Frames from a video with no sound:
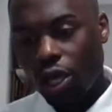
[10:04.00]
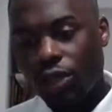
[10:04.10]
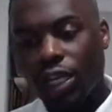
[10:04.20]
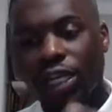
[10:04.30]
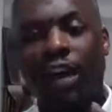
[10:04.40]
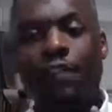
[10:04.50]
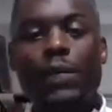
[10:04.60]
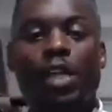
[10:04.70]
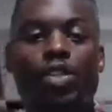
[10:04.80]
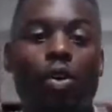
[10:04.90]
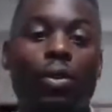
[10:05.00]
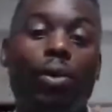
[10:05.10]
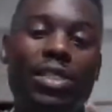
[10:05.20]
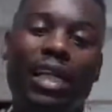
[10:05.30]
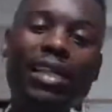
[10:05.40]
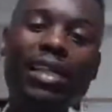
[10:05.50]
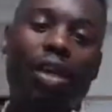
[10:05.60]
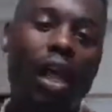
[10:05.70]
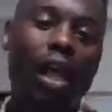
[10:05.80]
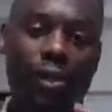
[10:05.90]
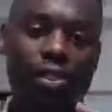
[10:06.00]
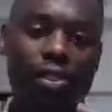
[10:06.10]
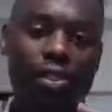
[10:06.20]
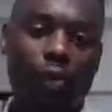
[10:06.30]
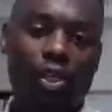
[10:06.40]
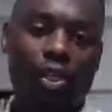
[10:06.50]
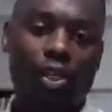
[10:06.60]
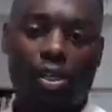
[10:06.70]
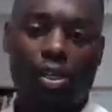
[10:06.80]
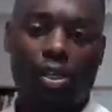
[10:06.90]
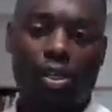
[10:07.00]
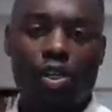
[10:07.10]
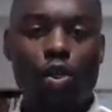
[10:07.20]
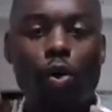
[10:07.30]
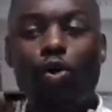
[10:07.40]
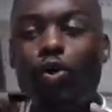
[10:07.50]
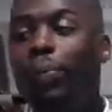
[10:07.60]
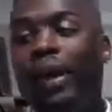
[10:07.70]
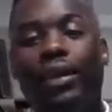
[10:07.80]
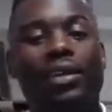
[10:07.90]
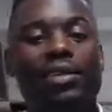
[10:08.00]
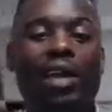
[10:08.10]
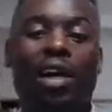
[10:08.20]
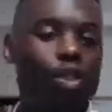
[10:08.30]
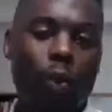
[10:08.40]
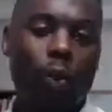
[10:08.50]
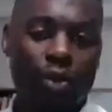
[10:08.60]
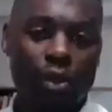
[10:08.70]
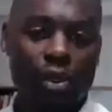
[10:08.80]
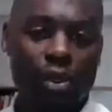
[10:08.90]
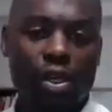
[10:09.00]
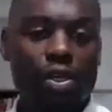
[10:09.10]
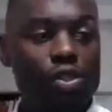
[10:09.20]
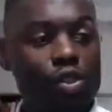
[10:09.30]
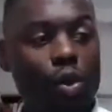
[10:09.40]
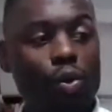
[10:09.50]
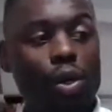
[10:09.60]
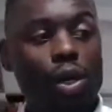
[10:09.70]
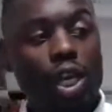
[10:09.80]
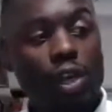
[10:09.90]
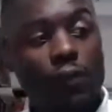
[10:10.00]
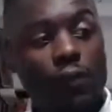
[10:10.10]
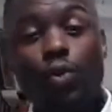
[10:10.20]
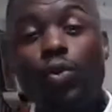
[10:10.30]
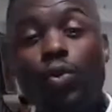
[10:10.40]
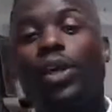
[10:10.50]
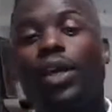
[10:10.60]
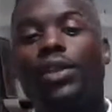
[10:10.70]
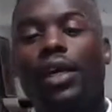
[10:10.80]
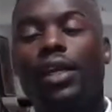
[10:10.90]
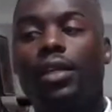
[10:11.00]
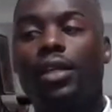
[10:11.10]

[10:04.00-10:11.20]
the government is going to most likely going to help the situation. So you panicking is not going to do anything. So if you think that,